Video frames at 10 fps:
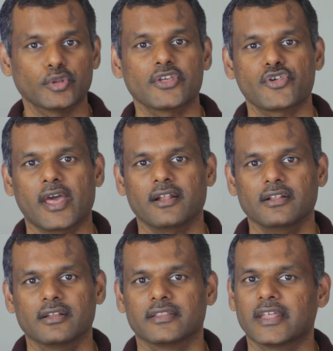to the
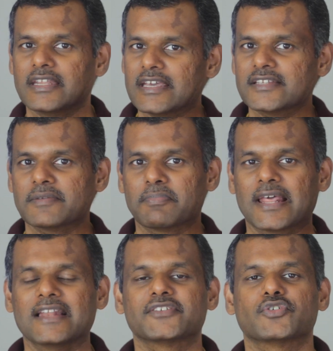channel, then here's a
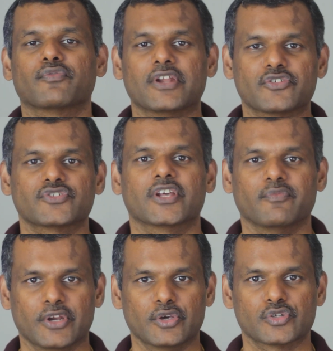playlist of interesting
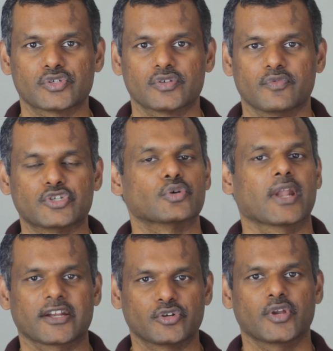videos which you'd
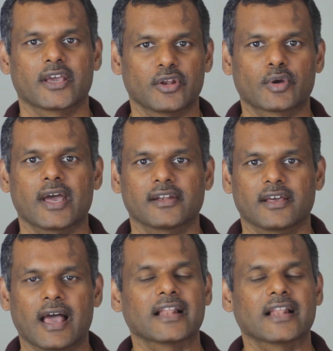like to take a look at.